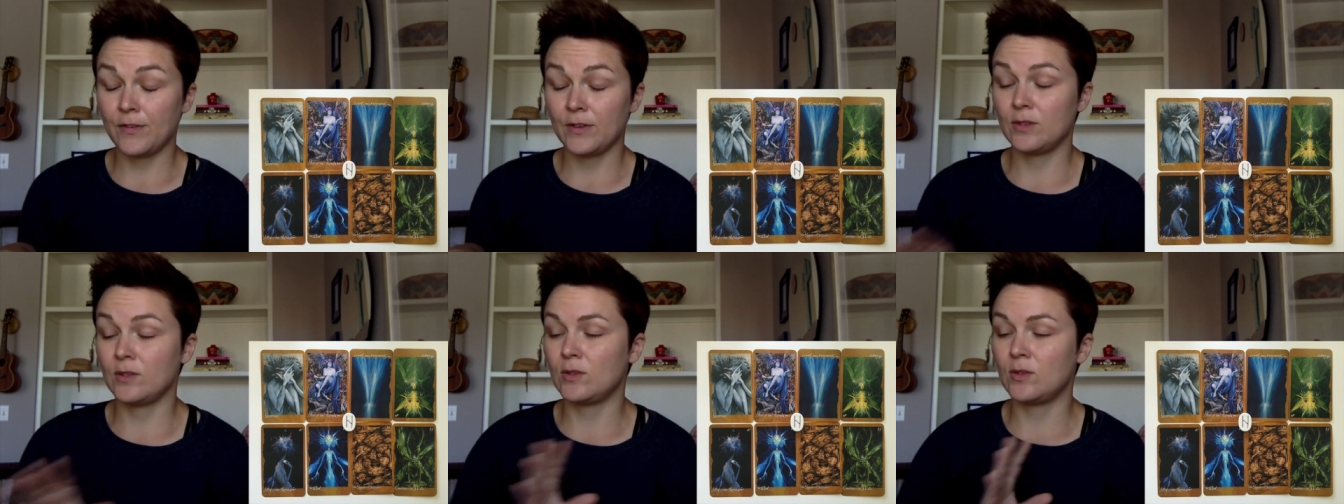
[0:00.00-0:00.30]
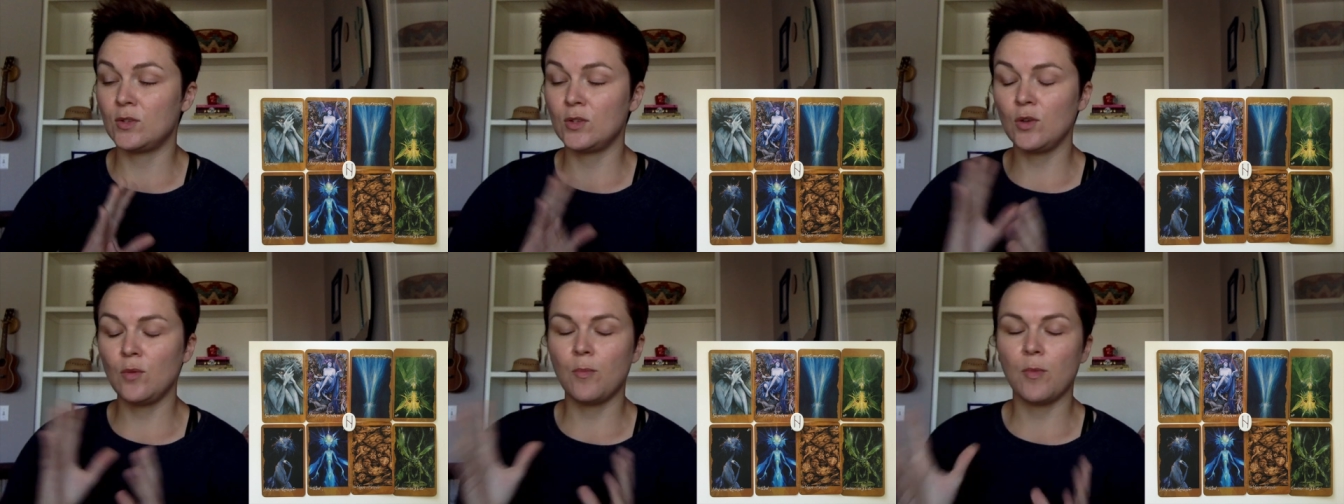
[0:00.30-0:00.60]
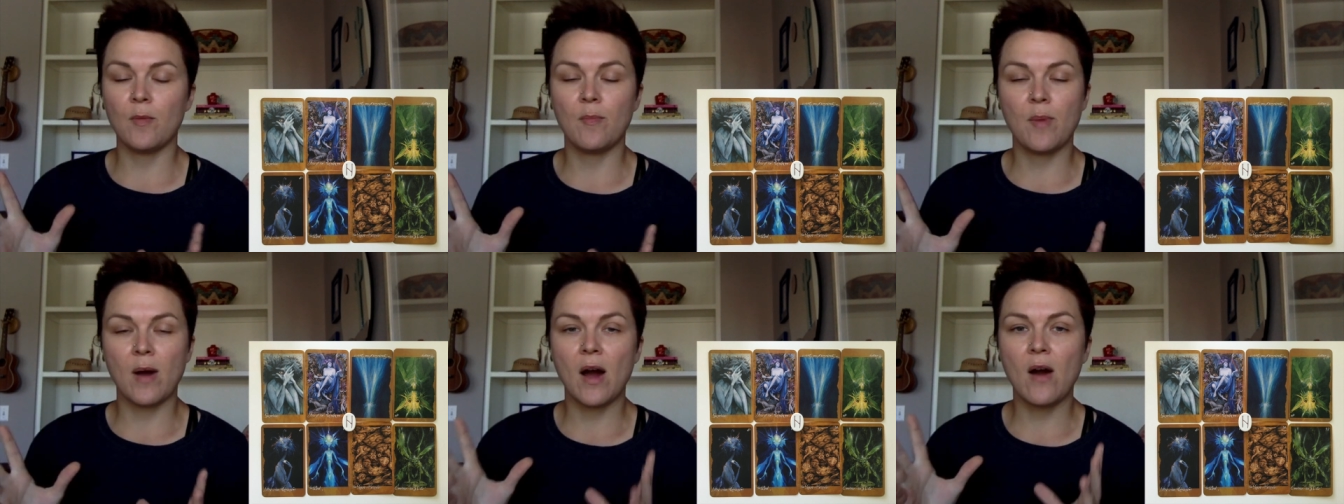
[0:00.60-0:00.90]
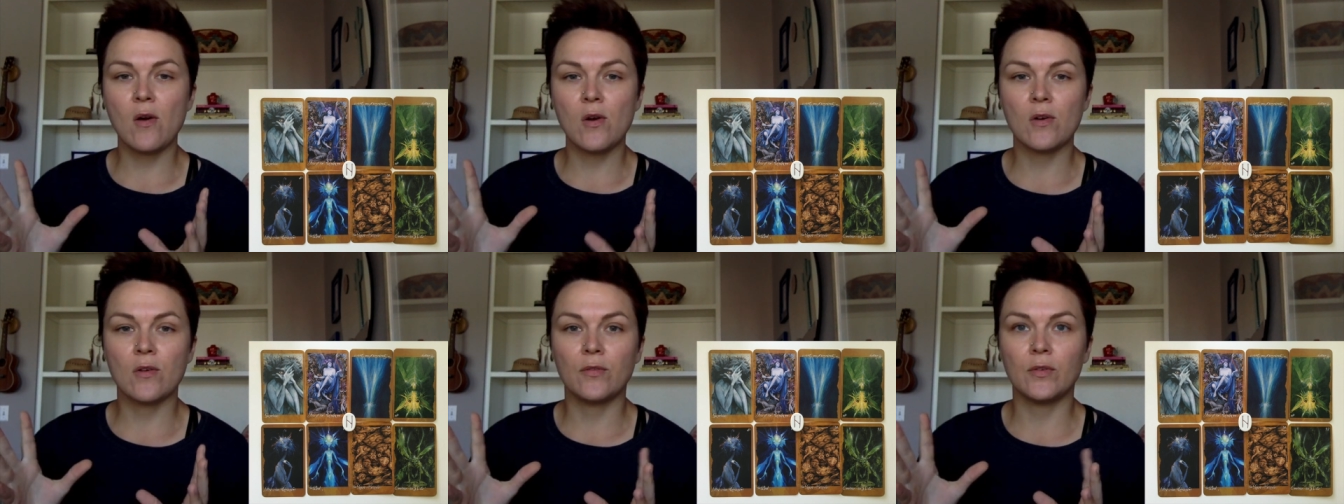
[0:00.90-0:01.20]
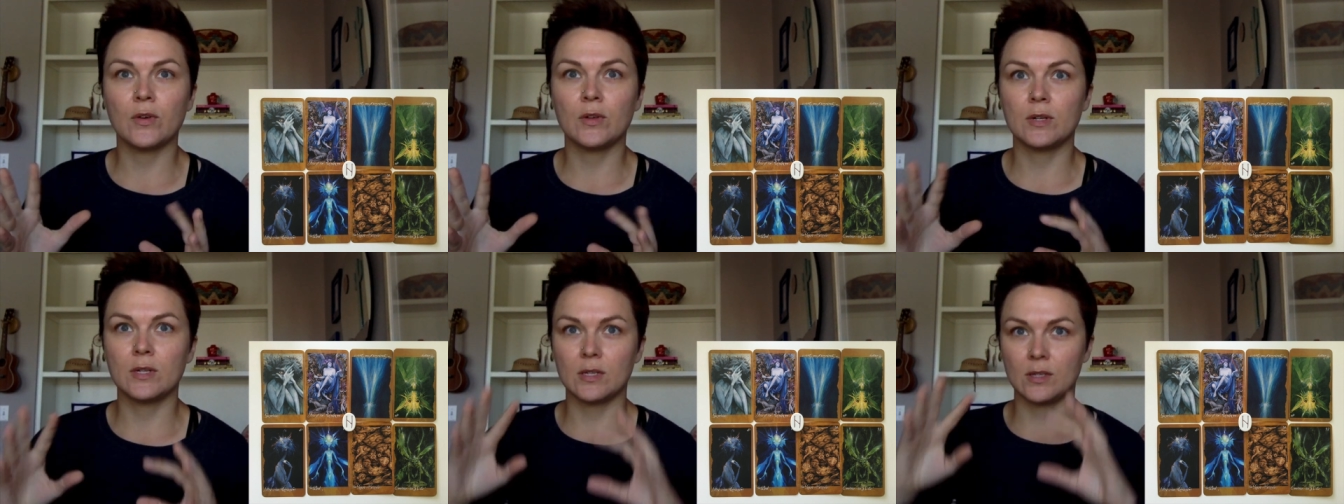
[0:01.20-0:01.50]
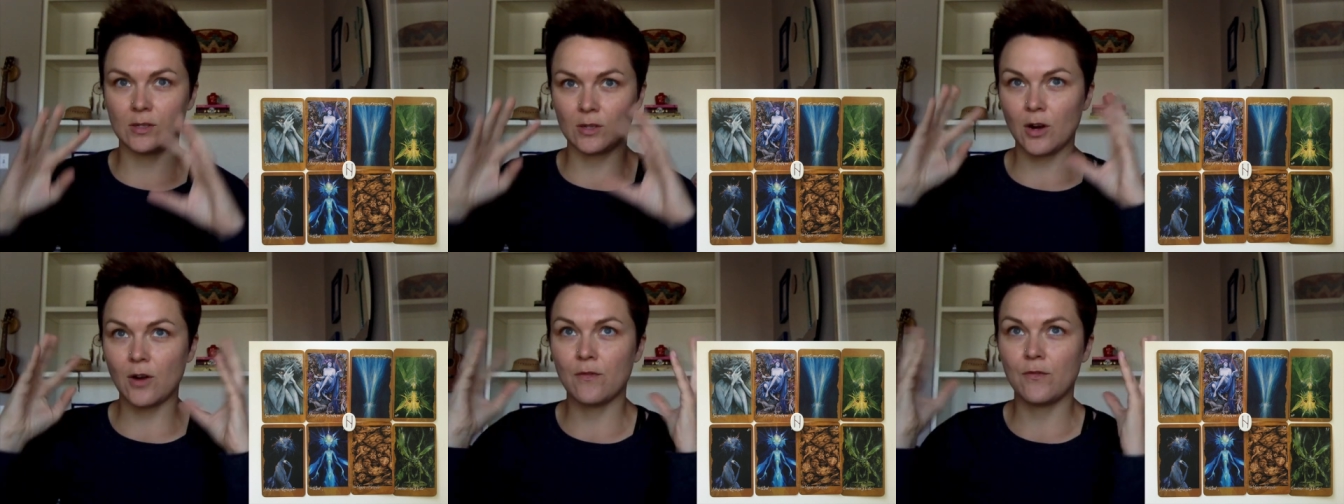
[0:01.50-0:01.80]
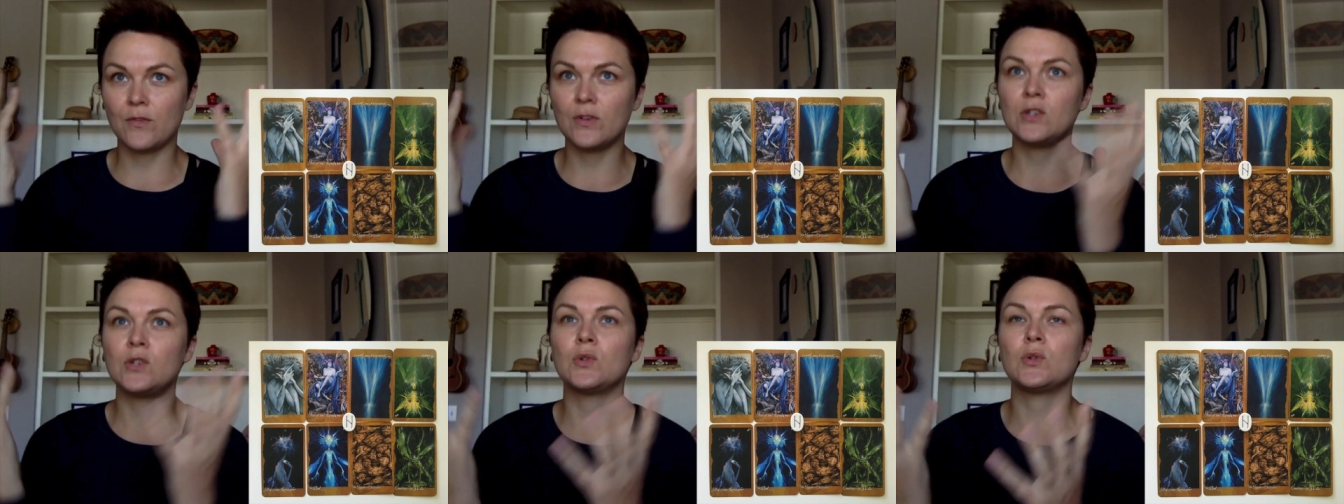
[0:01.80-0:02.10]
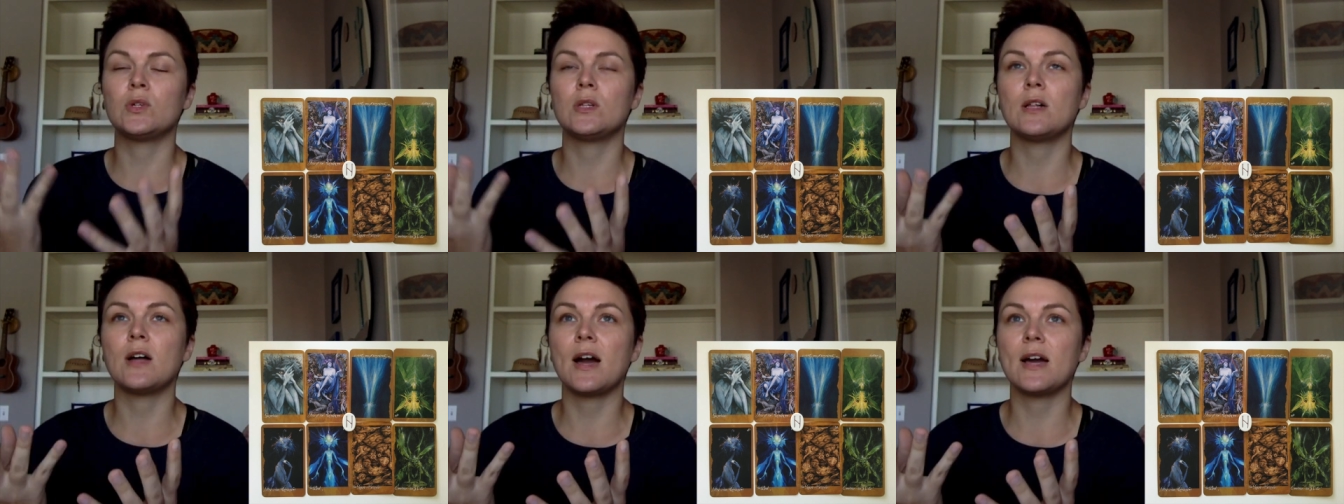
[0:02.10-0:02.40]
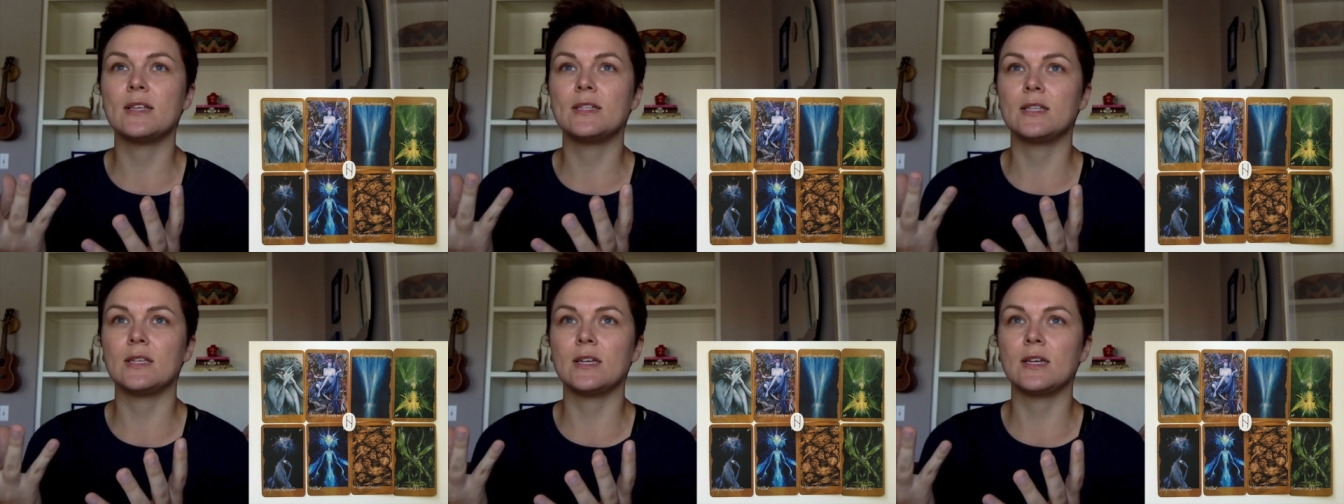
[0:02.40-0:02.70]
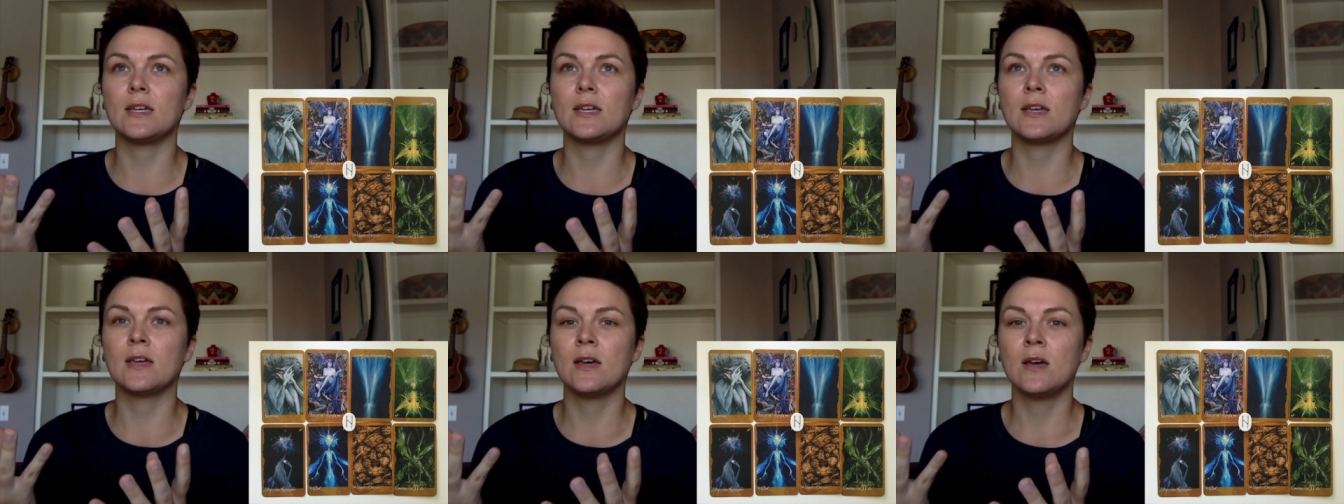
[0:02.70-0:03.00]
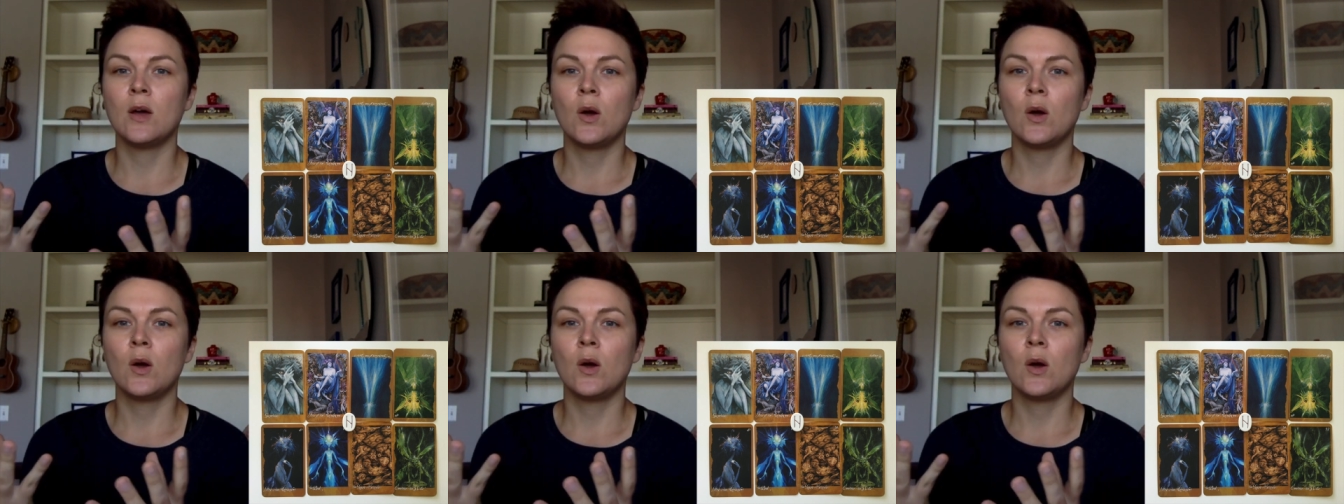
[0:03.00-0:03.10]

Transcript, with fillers: is super powerful, to start visualizing